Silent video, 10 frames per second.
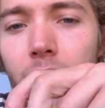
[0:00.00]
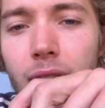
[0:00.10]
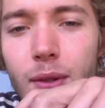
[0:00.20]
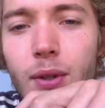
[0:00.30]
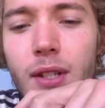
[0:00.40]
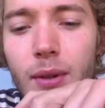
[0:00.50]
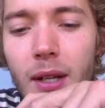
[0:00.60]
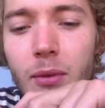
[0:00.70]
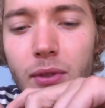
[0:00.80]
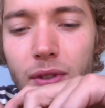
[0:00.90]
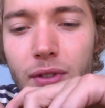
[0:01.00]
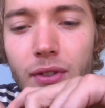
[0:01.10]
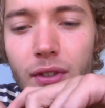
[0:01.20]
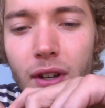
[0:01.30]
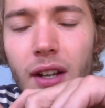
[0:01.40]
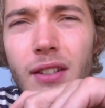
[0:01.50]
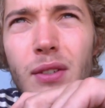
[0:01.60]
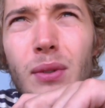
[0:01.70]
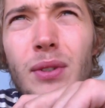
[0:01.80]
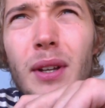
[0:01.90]
talking to animals. I'd like
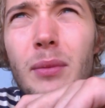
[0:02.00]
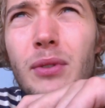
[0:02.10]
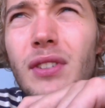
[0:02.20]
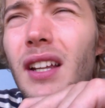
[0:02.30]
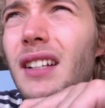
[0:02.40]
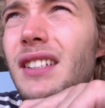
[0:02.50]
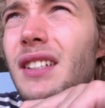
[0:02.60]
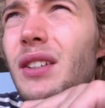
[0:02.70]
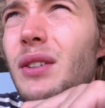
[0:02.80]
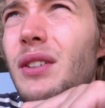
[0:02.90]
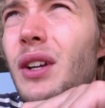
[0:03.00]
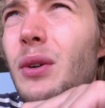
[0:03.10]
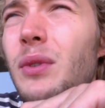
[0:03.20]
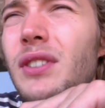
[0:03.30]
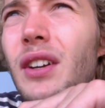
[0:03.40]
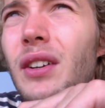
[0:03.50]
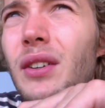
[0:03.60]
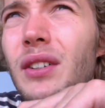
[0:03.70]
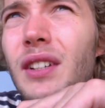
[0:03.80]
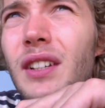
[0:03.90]
to talk to animals. I'd like to know what's going
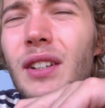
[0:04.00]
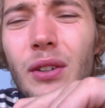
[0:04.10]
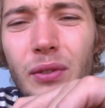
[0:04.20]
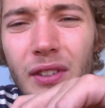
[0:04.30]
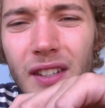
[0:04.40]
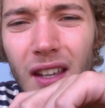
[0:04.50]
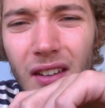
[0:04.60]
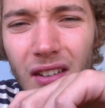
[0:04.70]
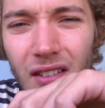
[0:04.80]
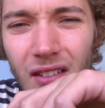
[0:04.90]
on in the dolphin's head.